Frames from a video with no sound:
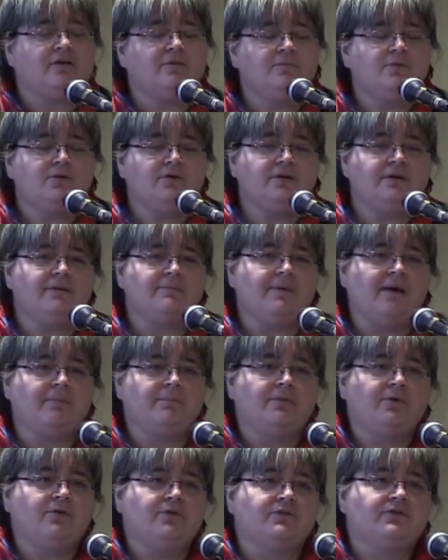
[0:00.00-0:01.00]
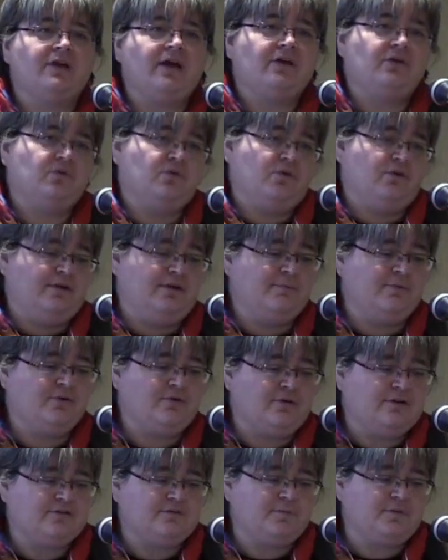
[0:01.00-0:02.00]
community members and or
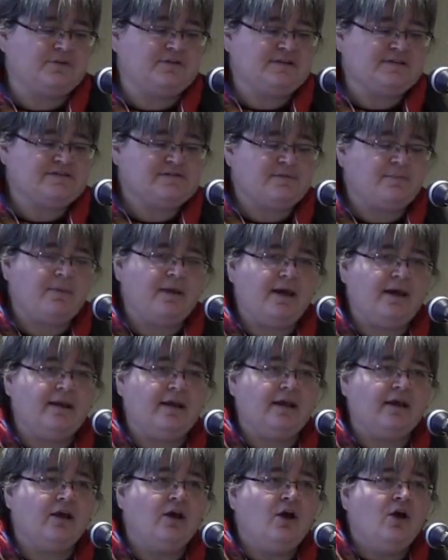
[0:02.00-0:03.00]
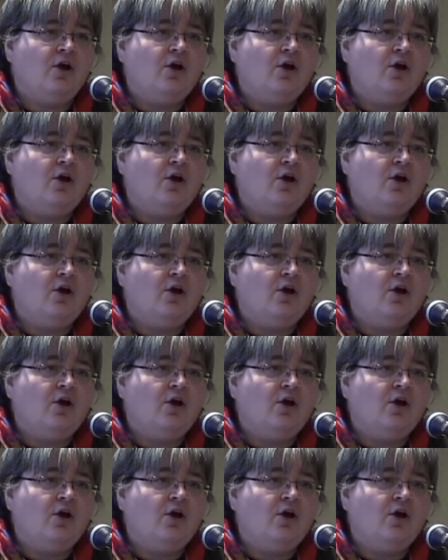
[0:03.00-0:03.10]
immigrants participating